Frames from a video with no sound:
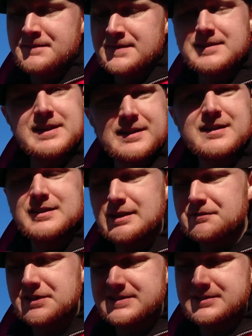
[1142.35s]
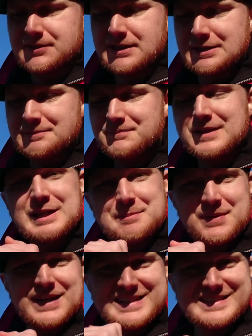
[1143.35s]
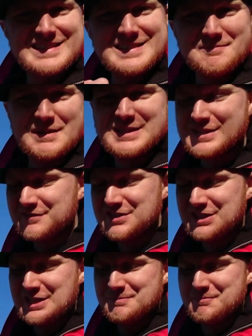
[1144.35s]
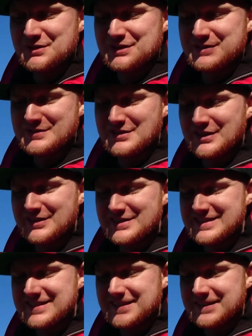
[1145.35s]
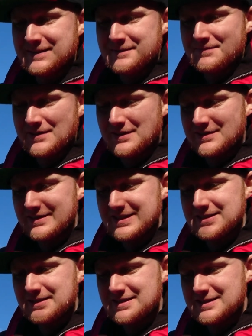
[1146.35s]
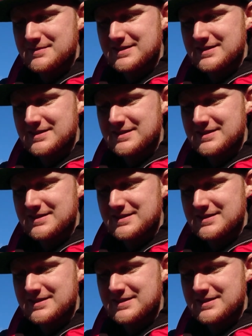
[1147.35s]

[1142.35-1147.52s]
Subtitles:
So yeah, I got a lot of XL candy, and I passed my 17 million Stardust. So let's look at some